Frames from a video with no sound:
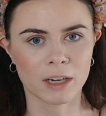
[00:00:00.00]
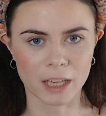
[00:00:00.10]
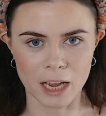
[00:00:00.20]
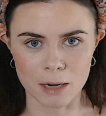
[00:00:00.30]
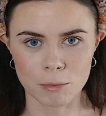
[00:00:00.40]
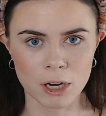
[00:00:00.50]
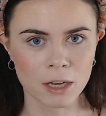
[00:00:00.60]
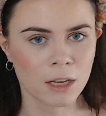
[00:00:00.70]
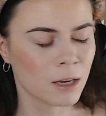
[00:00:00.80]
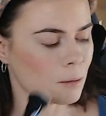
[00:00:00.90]
camera,
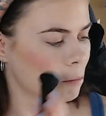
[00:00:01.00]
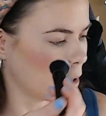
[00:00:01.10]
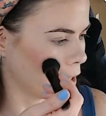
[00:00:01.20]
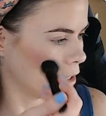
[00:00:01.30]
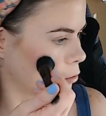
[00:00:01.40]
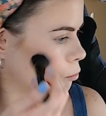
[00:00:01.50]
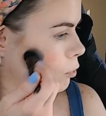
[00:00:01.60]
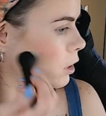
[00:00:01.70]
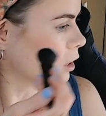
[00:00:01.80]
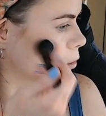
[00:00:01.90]
but it's
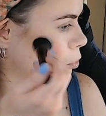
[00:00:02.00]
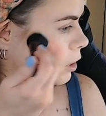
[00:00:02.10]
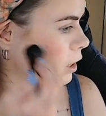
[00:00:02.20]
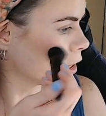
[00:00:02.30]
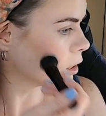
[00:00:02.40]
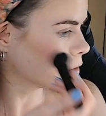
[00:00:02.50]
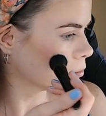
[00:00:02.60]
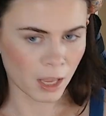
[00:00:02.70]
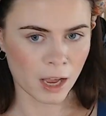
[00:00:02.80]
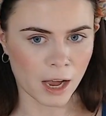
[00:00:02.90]
really pretty.
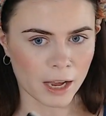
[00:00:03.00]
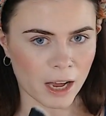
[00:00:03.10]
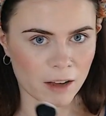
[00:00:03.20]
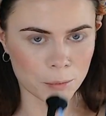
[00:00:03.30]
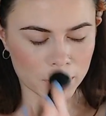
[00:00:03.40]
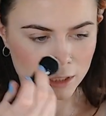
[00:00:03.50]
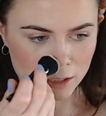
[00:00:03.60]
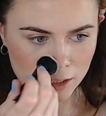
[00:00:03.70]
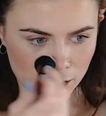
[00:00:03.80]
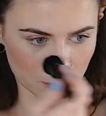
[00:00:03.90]
I have been
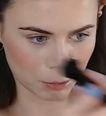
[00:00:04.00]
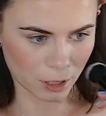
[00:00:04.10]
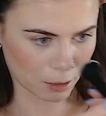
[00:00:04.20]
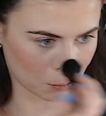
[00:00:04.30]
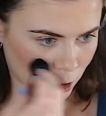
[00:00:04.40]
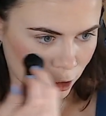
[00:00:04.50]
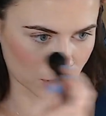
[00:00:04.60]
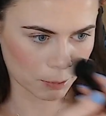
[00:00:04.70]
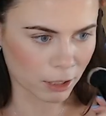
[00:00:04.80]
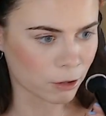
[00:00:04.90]
still applying blush
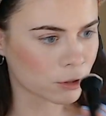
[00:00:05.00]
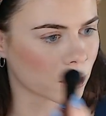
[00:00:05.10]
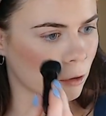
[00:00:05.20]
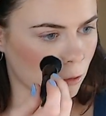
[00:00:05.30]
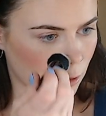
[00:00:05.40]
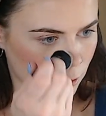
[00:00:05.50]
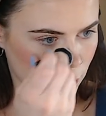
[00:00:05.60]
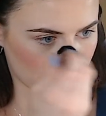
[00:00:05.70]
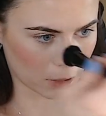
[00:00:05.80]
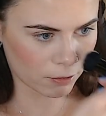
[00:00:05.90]
to my nose, so
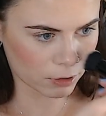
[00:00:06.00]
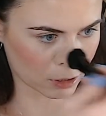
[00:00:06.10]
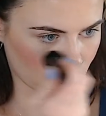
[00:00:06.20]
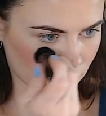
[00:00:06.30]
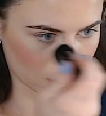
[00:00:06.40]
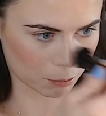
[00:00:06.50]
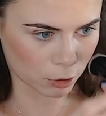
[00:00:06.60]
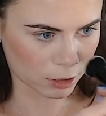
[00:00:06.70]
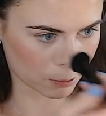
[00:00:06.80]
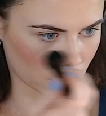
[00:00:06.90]
just whatever's left on the
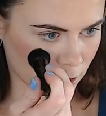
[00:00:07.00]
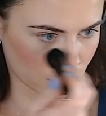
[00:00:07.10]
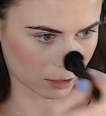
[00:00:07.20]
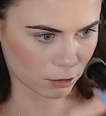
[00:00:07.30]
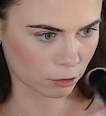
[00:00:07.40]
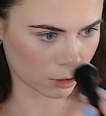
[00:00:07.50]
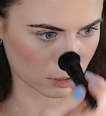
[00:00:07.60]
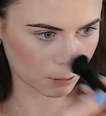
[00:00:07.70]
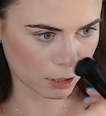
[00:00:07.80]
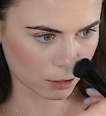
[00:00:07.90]
brush, I'm going to dust
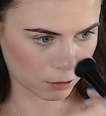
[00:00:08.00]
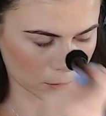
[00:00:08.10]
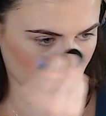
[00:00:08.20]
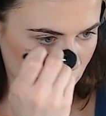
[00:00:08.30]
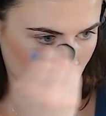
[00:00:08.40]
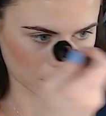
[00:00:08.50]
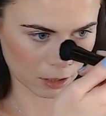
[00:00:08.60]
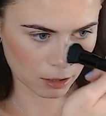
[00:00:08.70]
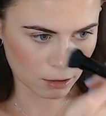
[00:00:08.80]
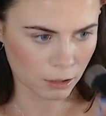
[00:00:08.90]
across my nose.
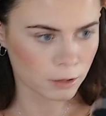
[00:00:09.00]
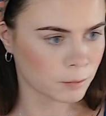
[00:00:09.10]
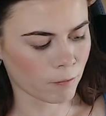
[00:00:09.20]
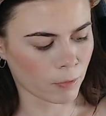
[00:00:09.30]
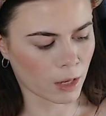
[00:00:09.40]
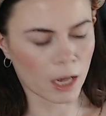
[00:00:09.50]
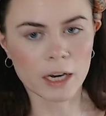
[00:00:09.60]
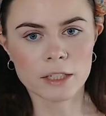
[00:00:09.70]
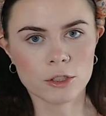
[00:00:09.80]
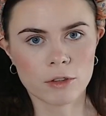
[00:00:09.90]
And
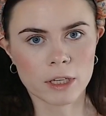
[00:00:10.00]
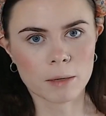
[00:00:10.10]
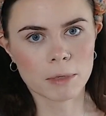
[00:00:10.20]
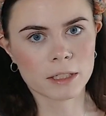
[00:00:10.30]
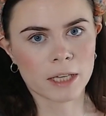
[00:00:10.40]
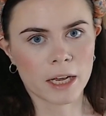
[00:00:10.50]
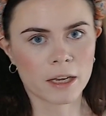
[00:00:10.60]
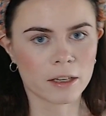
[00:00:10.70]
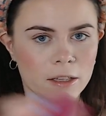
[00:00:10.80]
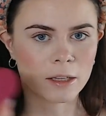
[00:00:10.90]
I do think I'm going to
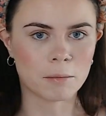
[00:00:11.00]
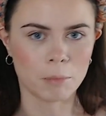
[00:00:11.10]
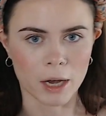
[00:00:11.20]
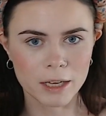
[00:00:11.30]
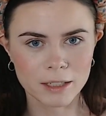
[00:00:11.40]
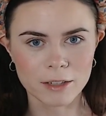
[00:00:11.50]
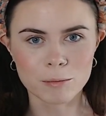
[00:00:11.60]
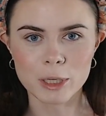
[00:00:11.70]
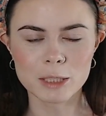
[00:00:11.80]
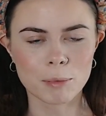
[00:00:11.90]
take the butt of
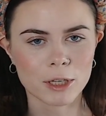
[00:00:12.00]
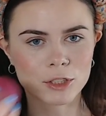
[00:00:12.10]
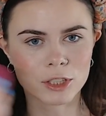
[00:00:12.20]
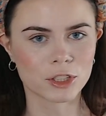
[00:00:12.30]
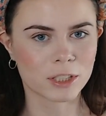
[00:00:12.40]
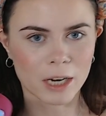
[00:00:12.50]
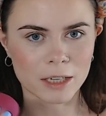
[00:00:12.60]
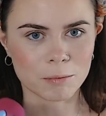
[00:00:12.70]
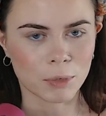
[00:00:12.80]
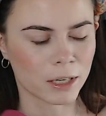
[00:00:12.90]
my sponge and just kind
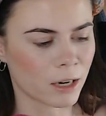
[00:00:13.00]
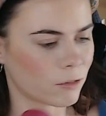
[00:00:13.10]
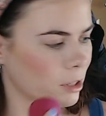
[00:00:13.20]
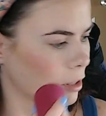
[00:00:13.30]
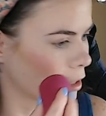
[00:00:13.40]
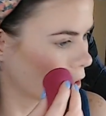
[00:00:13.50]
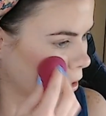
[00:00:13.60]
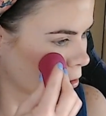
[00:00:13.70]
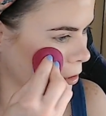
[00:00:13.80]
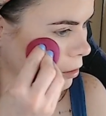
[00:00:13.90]
of blend everything
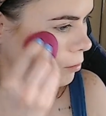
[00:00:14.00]
together.